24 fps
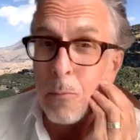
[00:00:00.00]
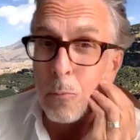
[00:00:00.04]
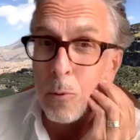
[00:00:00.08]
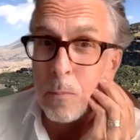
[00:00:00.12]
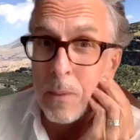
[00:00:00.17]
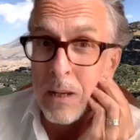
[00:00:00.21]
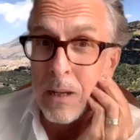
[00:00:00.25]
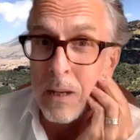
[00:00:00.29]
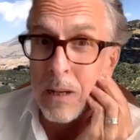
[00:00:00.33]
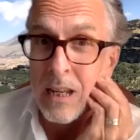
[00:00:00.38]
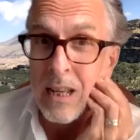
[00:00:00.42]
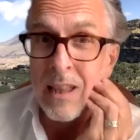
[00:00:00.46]
would
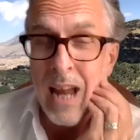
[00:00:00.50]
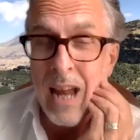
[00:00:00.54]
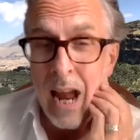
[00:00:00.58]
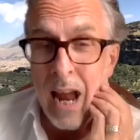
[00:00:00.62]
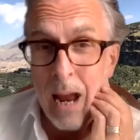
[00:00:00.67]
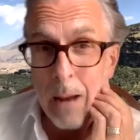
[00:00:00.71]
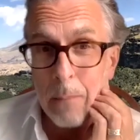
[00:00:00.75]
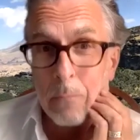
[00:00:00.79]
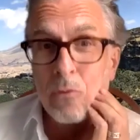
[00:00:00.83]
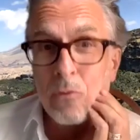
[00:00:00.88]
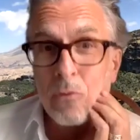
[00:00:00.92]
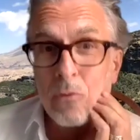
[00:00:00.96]
be the
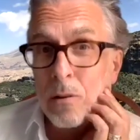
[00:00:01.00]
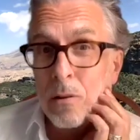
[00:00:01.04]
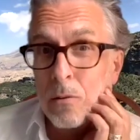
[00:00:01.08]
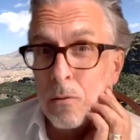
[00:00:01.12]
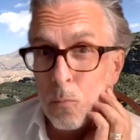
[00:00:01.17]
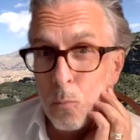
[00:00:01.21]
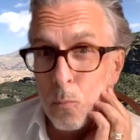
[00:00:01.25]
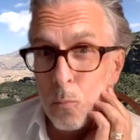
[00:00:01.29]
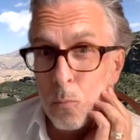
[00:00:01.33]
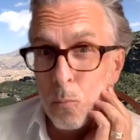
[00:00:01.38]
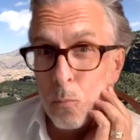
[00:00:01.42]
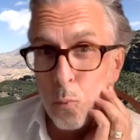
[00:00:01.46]
absolute
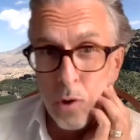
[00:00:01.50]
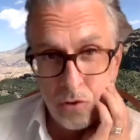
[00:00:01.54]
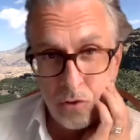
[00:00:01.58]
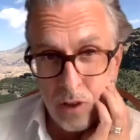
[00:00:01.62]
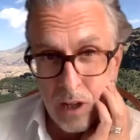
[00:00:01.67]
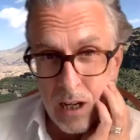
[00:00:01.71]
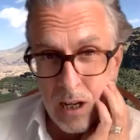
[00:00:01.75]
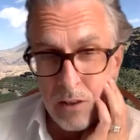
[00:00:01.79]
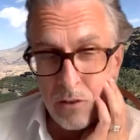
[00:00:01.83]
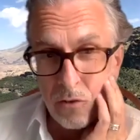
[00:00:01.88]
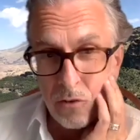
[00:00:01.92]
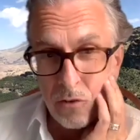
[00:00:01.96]
worst
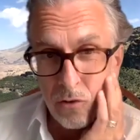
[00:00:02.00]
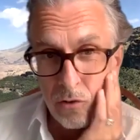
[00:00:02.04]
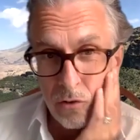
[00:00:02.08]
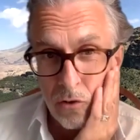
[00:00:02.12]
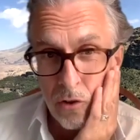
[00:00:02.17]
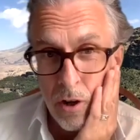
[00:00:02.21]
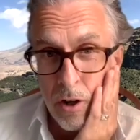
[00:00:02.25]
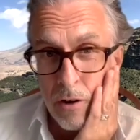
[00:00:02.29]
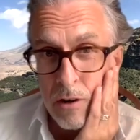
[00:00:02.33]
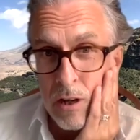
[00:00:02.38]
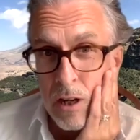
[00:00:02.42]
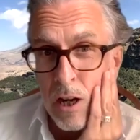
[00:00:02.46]
case
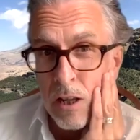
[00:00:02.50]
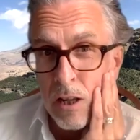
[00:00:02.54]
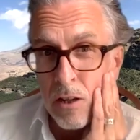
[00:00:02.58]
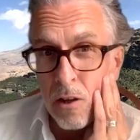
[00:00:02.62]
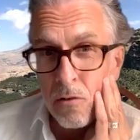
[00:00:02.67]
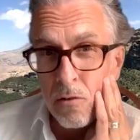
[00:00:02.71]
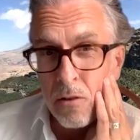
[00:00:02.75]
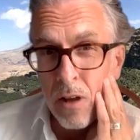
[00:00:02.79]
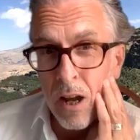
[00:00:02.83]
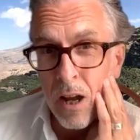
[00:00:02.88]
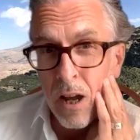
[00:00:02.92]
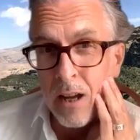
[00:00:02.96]
scenario.
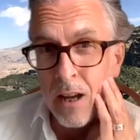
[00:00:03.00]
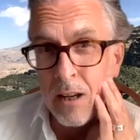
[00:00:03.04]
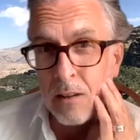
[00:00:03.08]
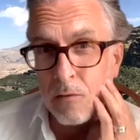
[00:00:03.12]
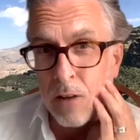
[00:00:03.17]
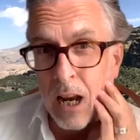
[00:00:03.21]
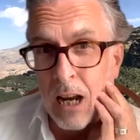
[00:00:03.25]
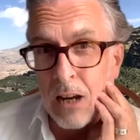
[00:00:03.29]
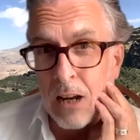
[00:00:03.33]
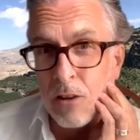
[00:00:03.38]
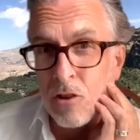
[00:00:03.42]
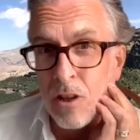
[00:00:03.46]
And I
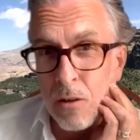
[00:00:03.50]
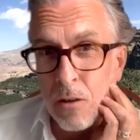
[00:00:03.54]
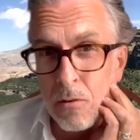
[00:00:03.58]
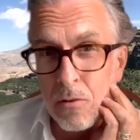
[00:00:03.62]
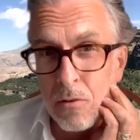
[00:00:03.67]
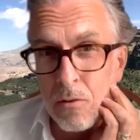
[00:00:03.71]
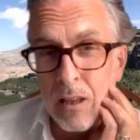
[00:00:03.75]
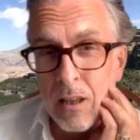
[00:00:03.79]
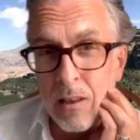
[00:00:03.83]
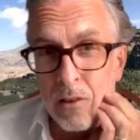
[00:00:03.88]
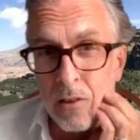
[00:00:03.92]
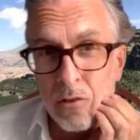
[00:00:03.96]
actually don't
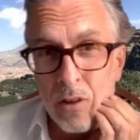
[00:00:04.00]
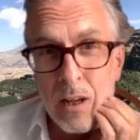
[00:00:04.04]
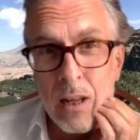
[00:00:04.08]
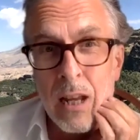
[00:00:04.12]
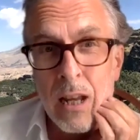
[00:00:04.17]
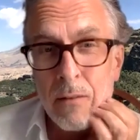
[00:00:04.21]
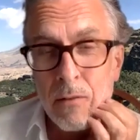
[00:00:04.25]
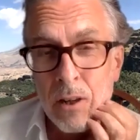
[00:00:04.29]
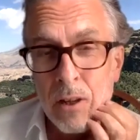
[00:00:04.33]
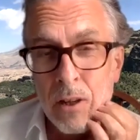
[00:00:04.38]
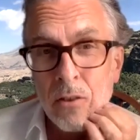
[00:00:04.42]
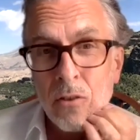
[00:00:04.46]
think there's any
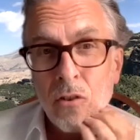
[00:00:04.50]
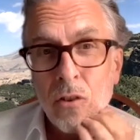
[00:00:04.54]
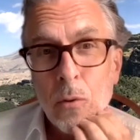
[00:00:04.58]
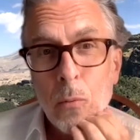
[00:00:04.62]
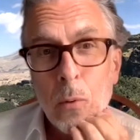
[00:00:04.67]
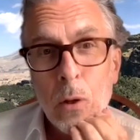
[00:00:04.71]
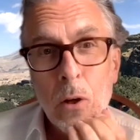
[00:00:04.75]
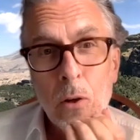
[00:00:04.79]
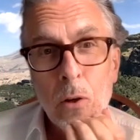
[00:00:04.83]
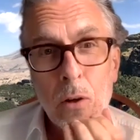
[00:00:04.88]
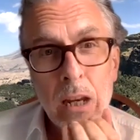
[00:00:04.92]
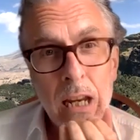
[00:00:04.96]
evidence that we're
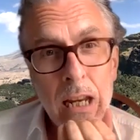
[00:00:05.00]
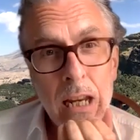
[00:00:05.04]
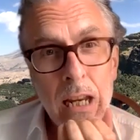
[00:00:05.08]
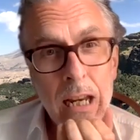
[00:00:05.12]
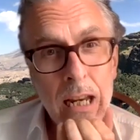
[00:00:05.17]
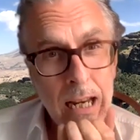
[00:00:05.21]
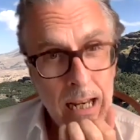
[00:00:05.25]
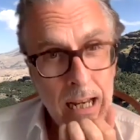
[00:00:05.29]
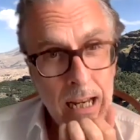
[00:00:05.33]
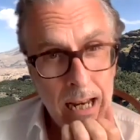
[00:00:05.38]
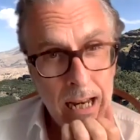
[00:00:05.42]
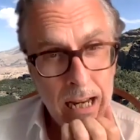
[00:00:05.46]
looking at
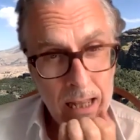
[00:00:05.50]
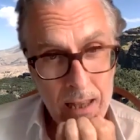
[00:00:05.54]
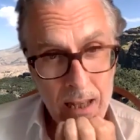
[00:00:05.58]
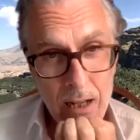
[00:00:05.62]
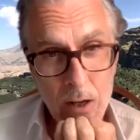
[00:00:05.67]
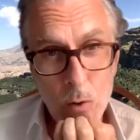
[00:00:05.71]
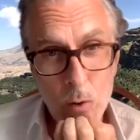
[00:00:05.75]
anything